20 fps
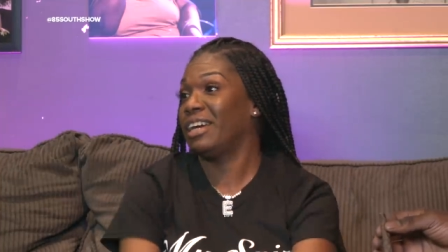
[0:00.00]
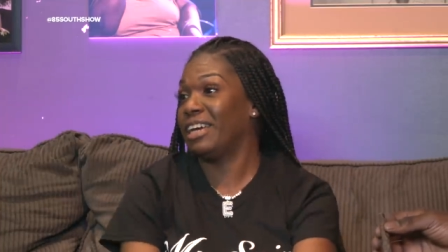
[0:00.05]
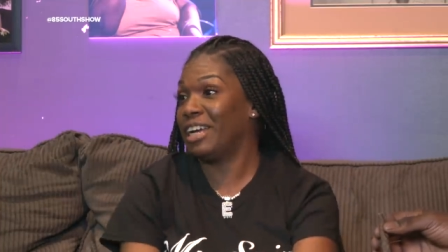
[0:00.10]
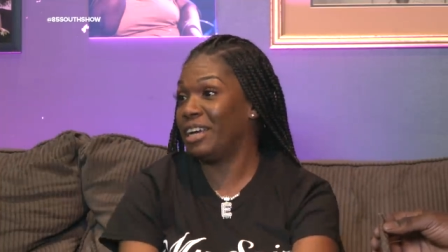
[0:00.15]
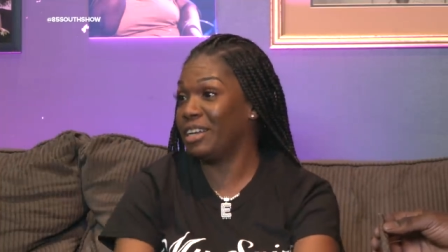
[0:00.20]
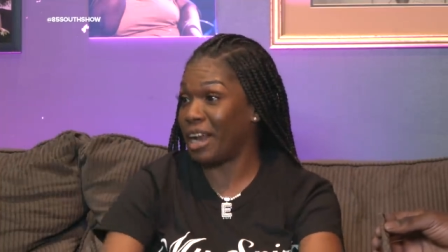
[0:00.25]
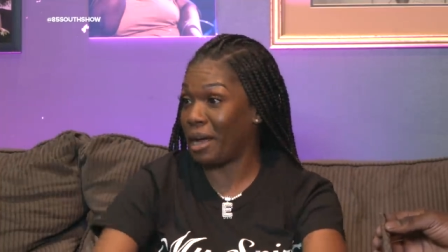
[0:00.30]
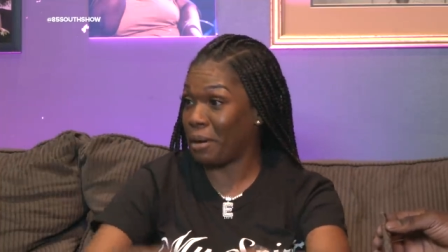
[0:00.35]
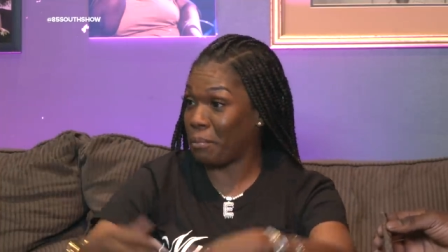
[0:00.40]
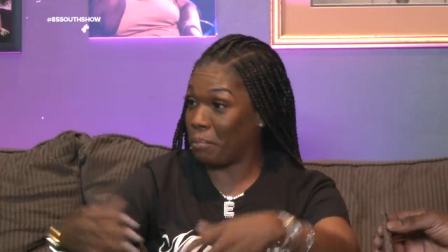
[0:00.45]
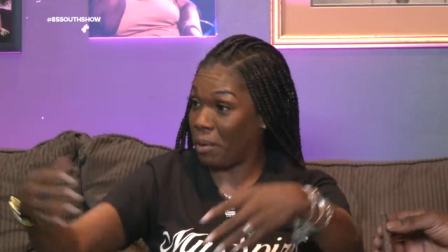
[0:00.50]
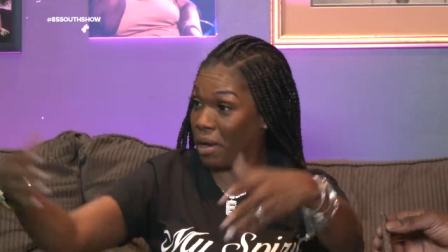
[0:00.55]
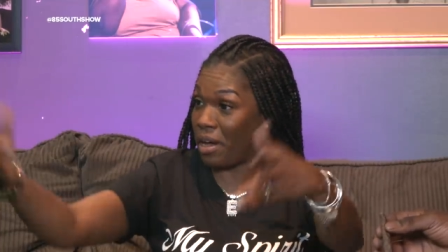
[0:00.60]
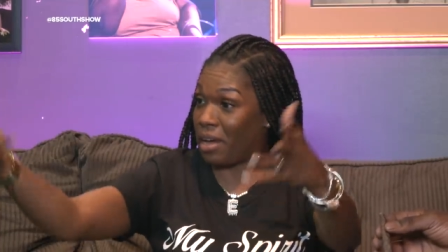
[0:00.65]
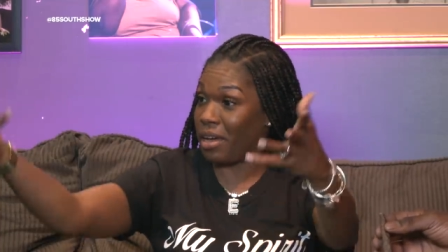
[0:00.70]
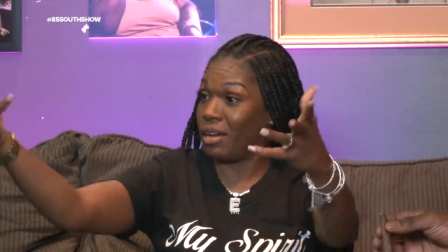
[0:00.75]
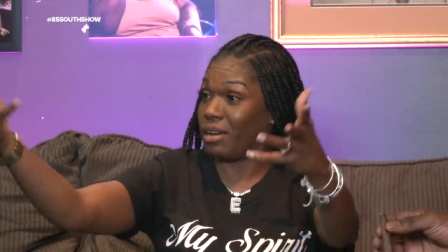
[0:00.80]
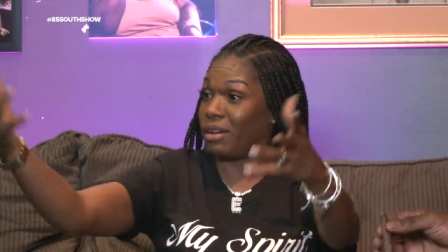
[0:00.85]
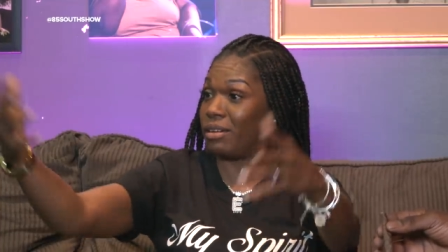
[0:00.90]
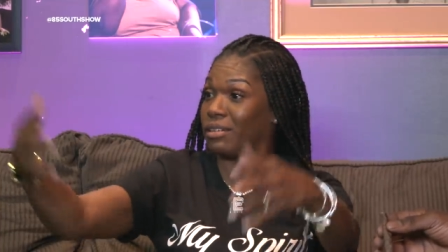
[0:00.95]
He like
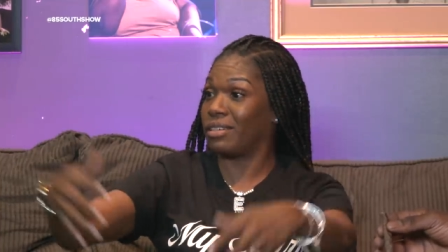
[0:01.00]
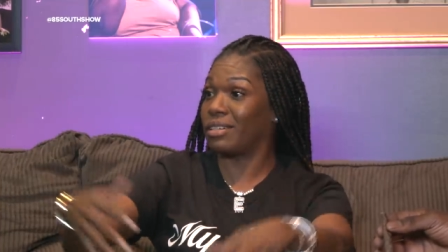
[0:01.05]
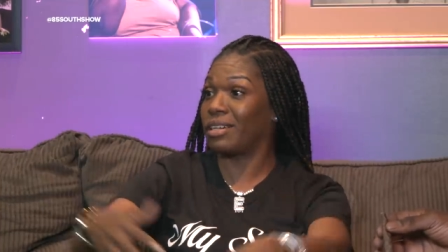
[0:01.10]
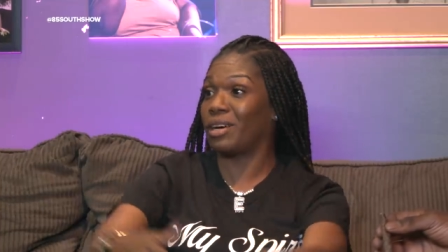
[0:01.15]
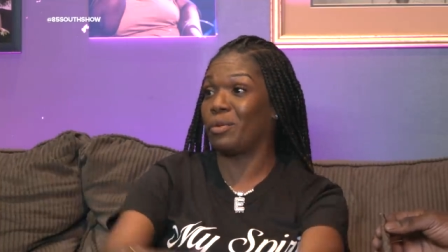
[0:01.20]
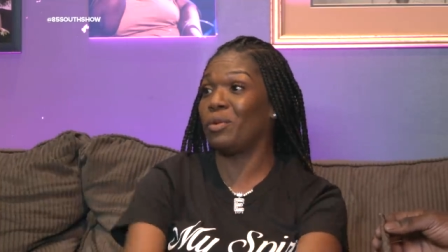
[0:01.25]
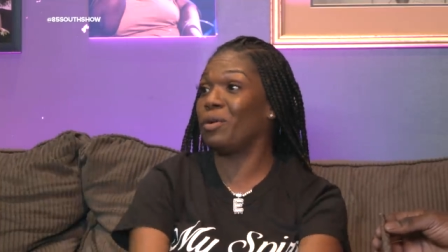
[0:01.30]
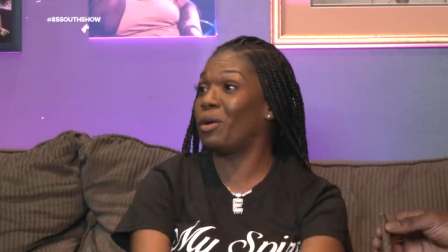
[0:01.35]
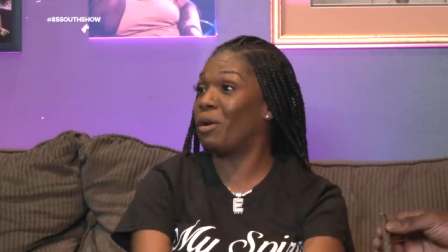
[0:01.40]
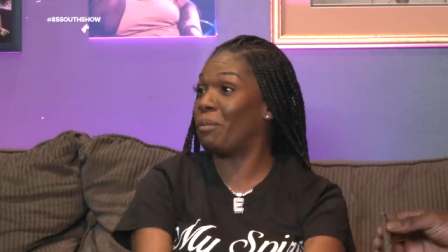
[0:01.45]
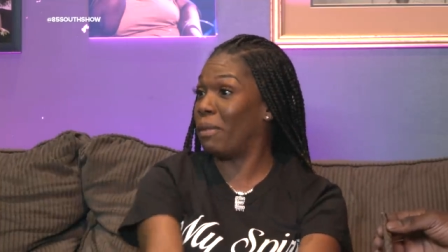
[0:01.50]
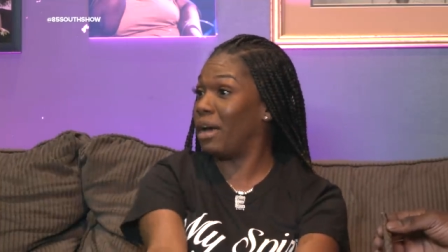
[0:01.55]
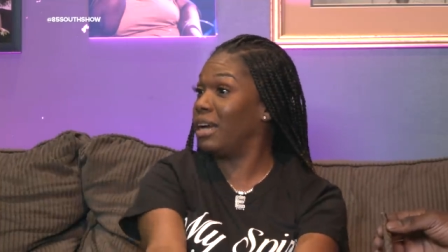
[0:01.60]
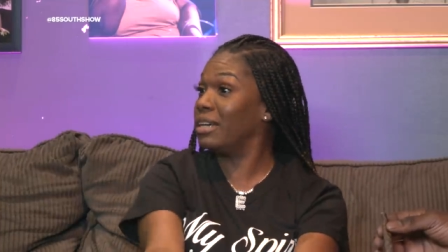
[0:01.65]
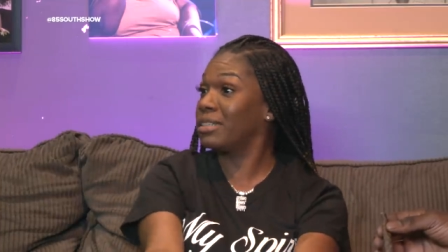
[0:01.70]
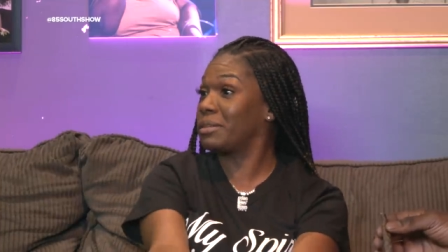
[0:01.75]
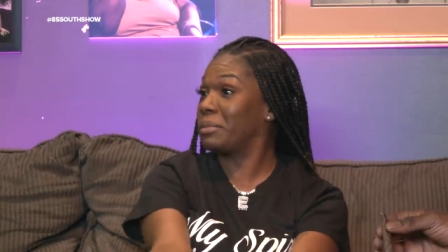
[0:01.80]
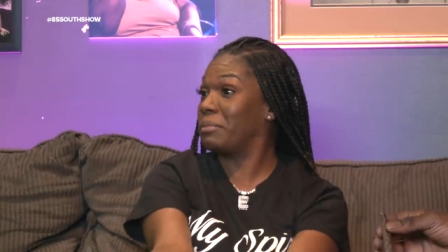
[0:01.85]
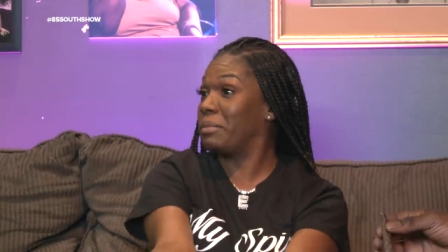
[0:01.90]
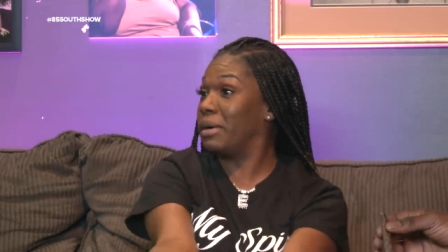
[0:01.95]
bam, cause right. we gonna
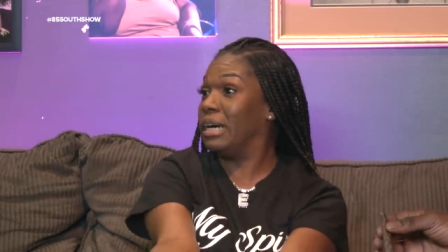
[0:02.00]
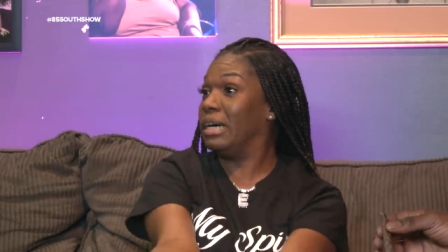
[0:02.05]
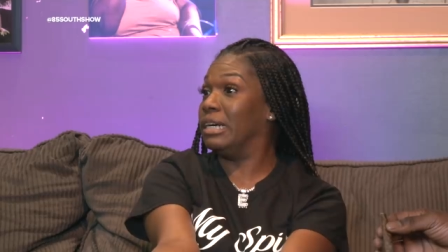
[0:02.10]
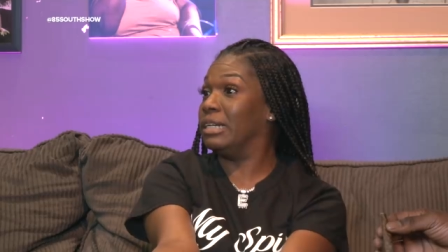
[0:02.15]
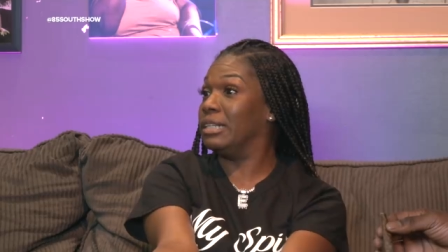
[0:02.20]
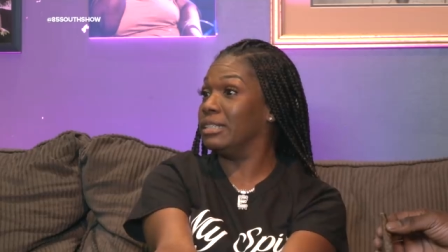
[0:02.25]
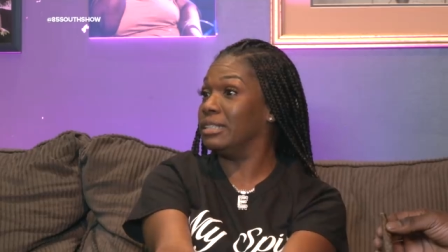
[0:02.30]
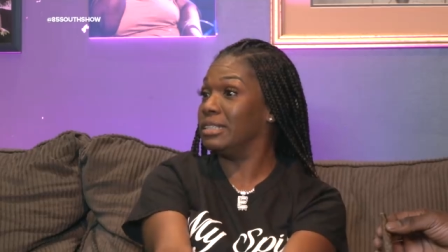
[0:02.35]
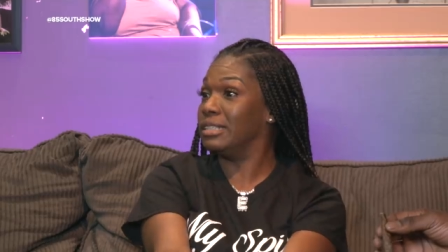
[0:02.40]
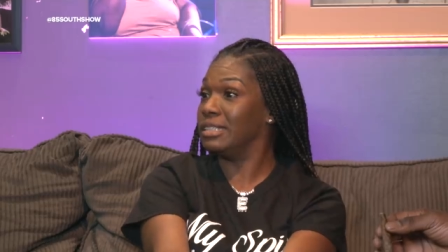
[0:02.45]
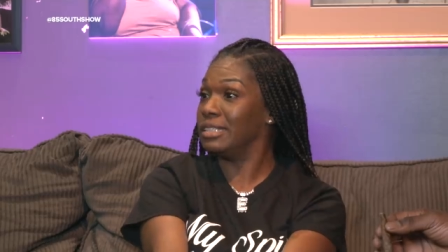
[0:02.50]
make some money.